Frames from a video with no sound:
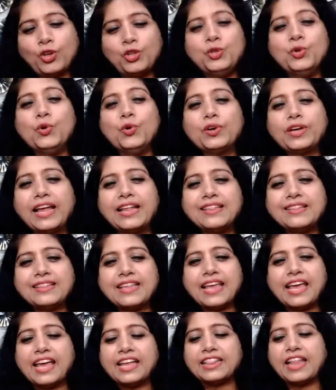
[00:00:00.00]
or you
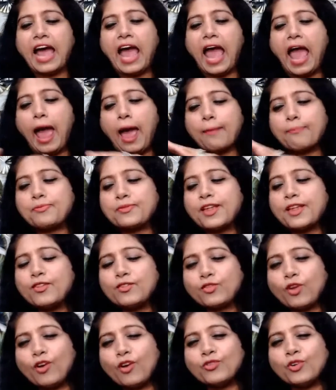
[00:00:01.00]
can say the
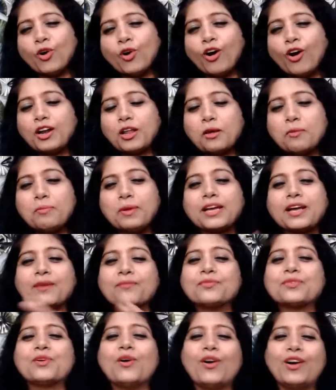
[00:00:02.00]
absence of God
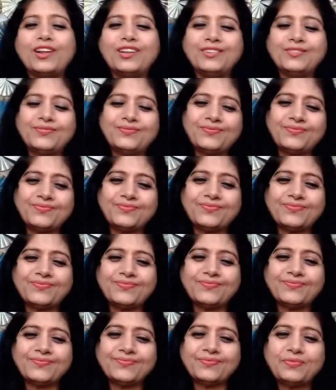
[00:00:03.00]
becomes God
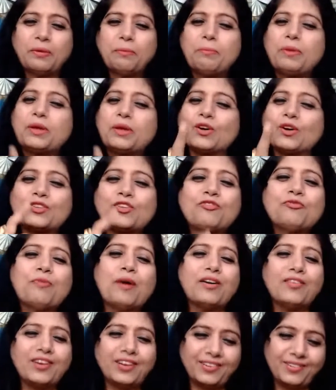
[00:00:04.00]
because
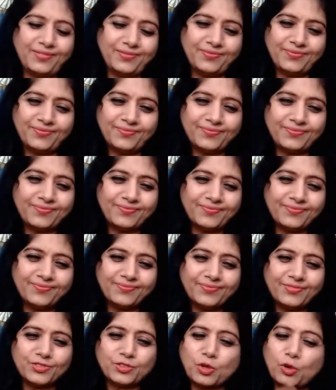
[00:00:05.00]
of power.
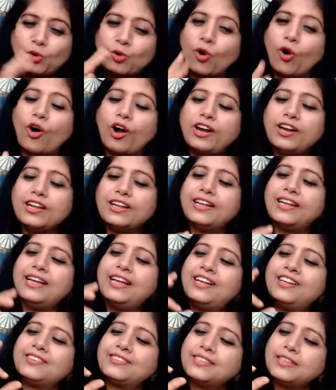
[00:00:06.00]
So God
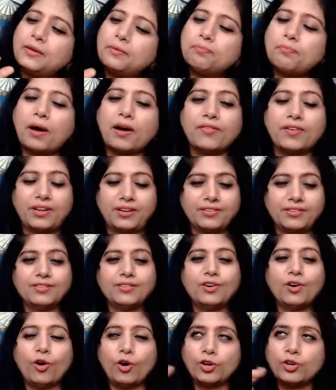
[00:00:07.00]
is power,
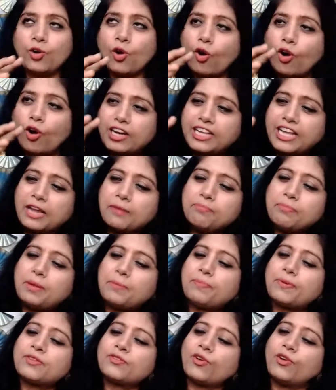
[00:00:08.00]
or God can
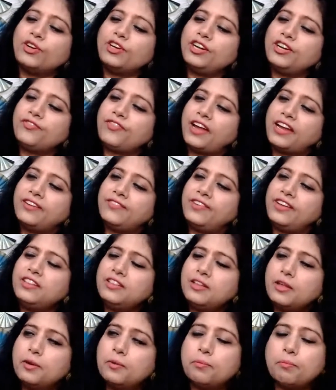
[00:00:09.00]
be personified
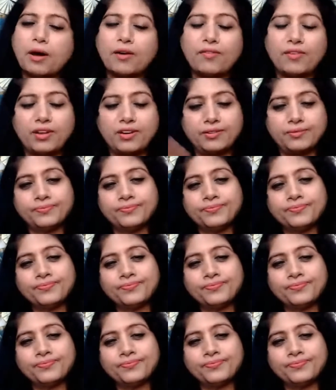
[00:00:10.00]
with power.